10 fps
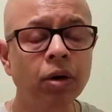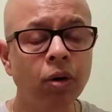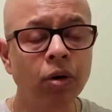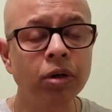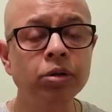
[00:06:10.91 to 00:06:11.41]

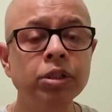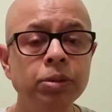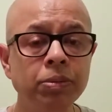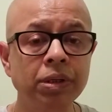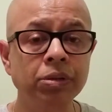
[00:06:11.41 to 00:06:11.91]
on your
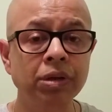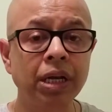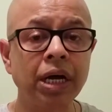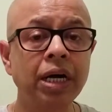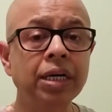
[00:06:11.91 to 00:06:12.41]
spiritual
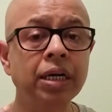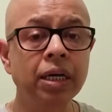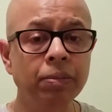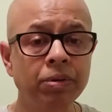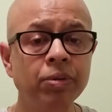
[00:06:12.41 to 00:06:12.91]
heart,
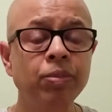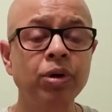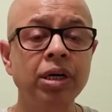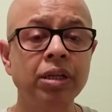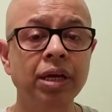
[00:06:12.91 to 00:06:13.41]
from
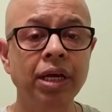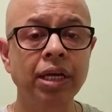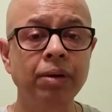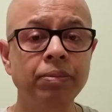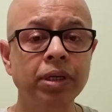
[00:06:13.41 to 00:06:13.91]
where the I
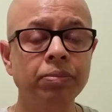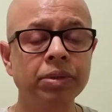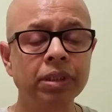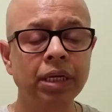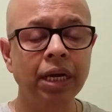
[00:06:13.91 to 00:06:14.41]
am comes.